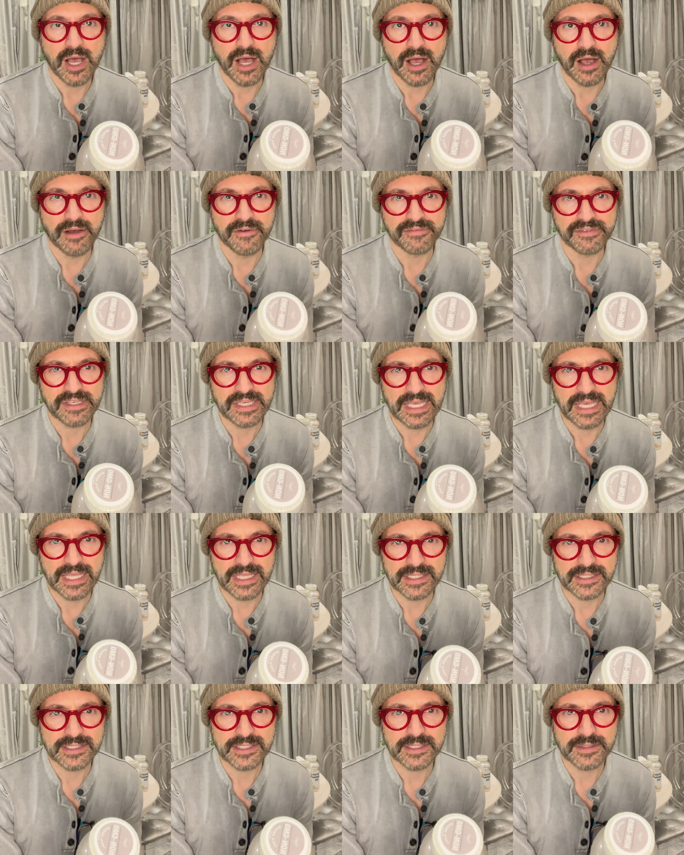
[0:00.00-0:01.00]
of
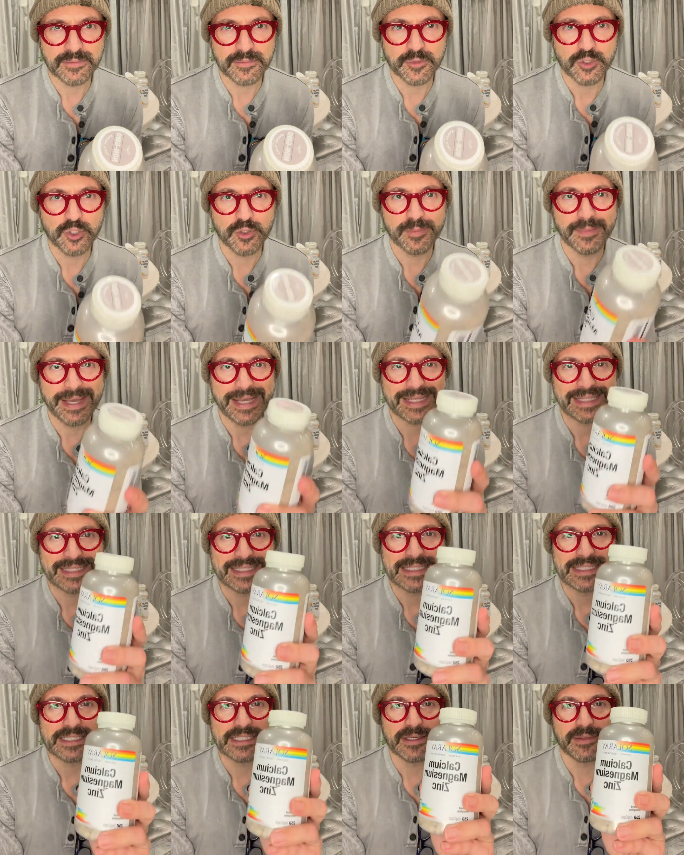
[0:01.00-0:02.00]
calcium to
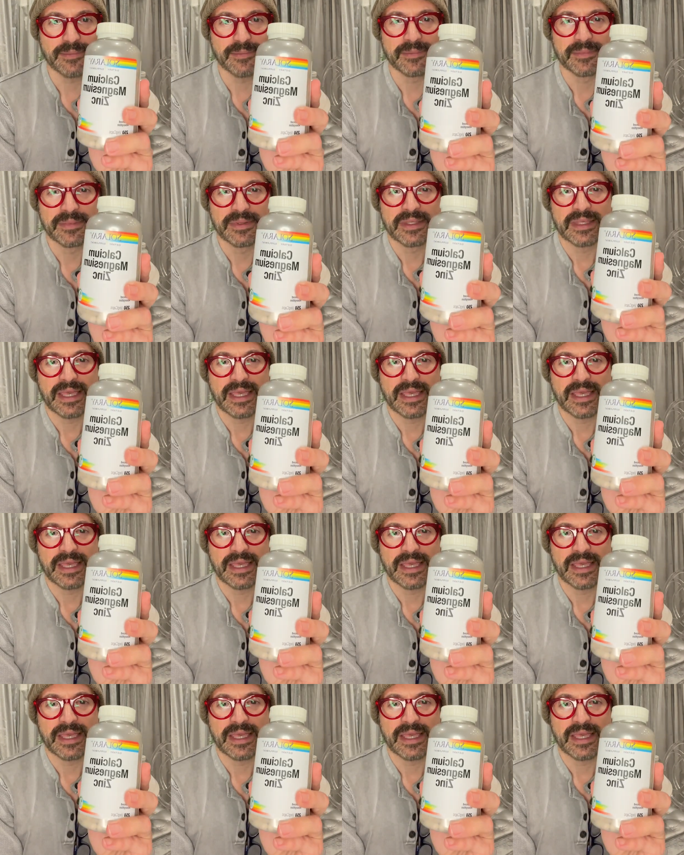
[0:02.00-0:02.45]
magnesium.